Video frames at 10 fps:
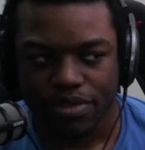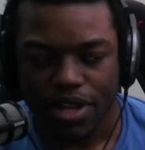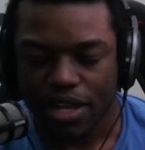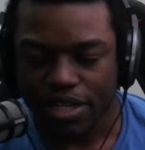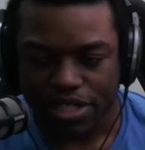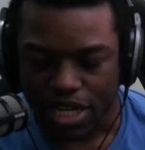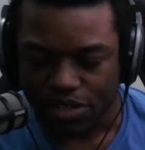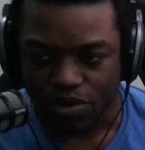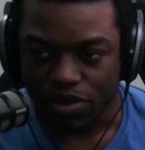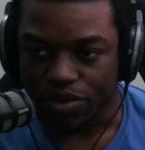not a change
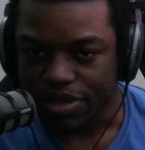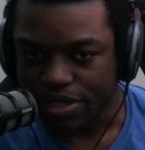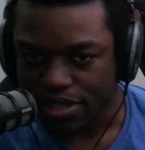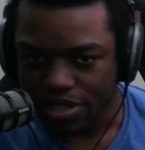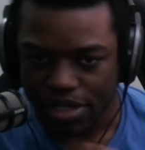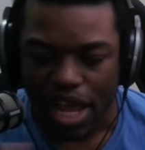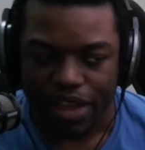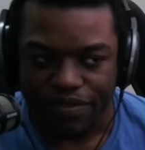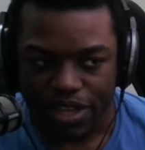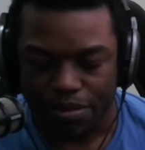we're going to
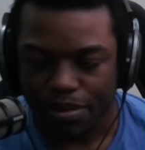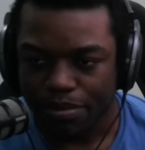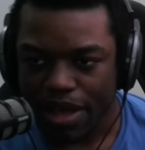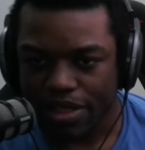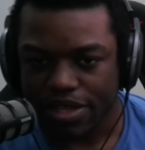dive deep about.